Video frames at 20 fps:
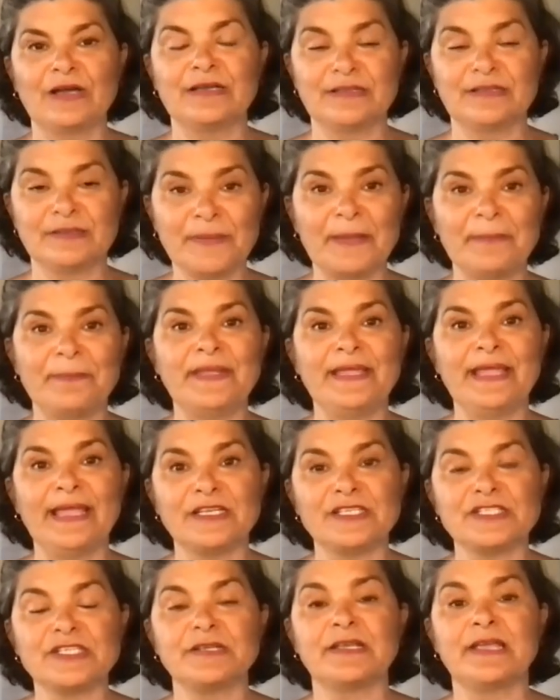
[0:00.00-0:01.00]
the block, my
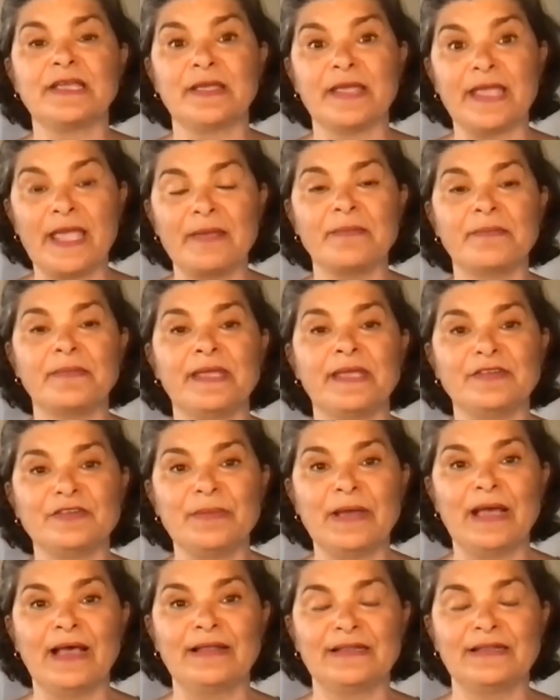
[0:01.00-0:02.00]
pH
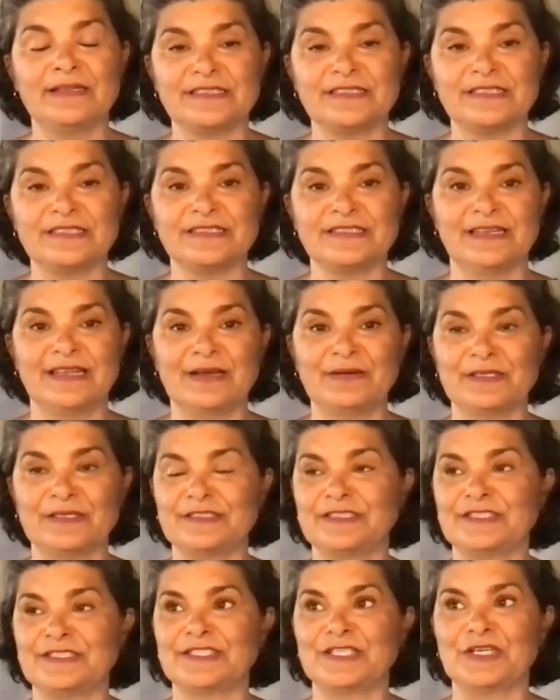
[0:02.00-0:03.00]
came into balance, and
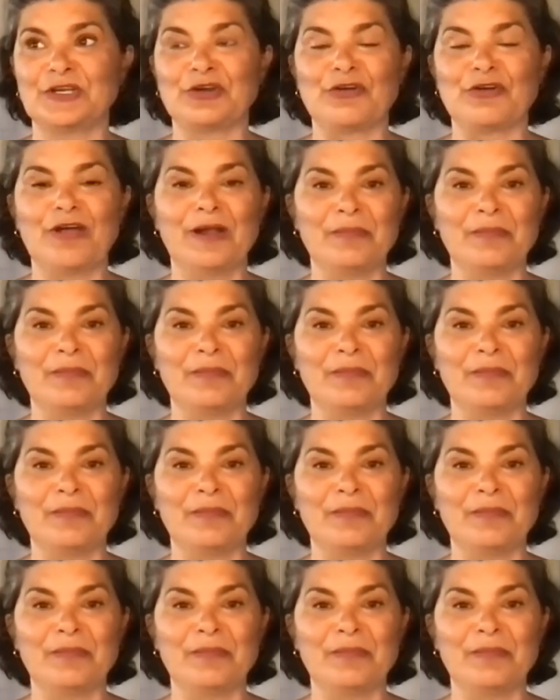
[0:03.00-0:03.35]
that was just